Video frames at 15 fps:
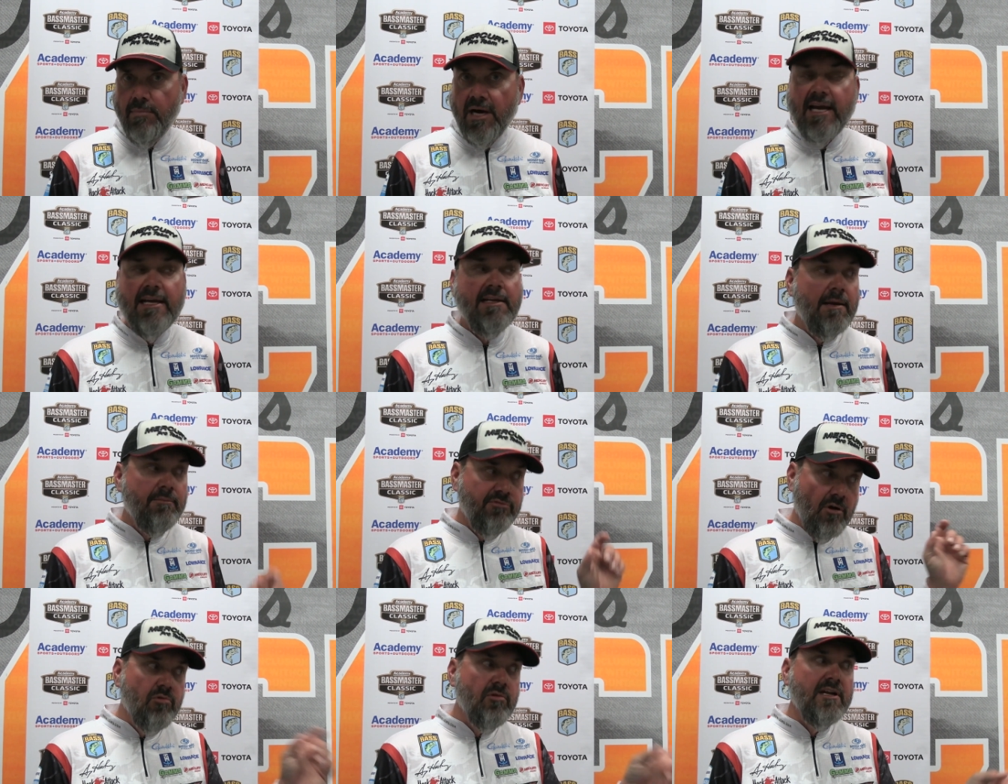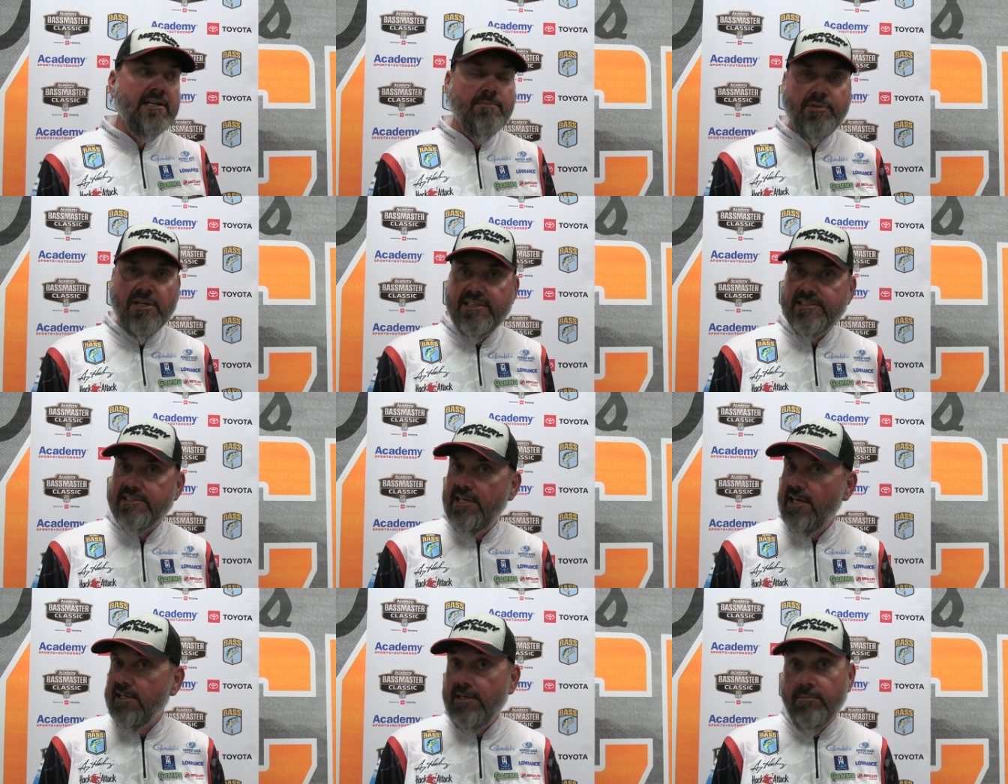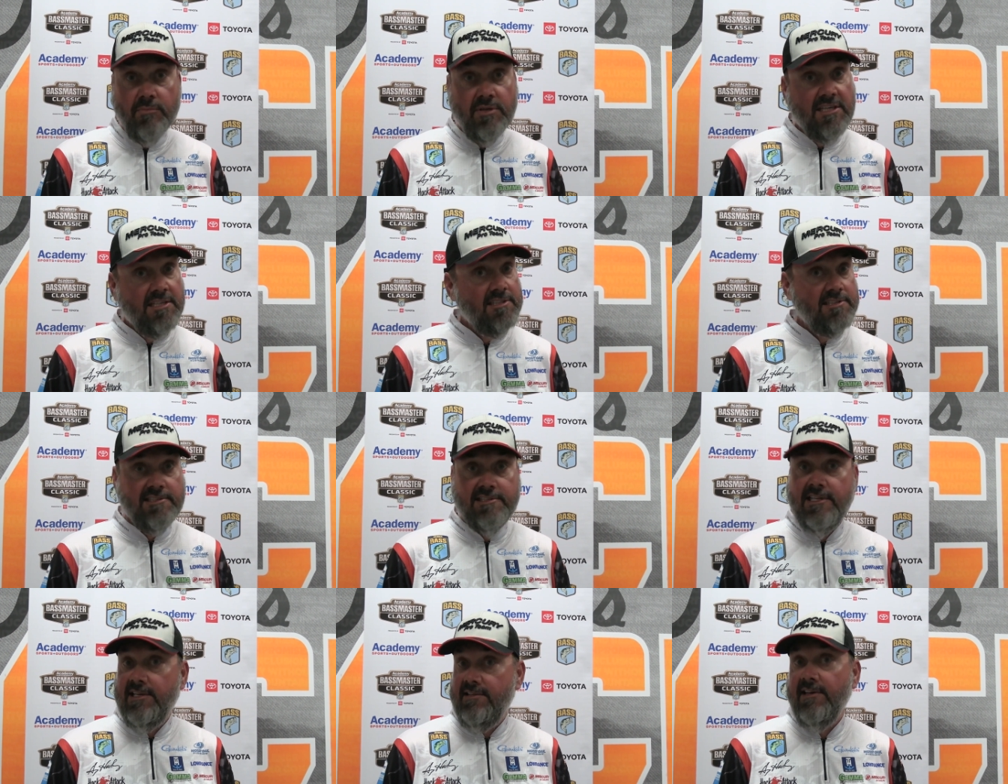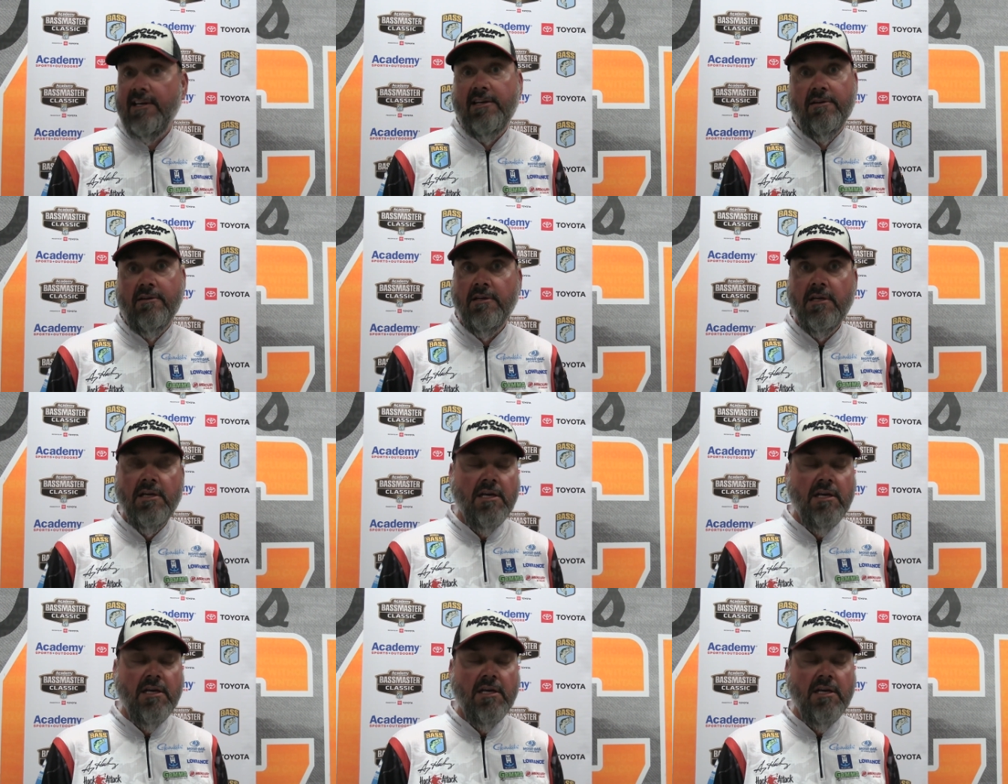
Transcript: biting. I'm throwing at a place and not getting bit because he's not there.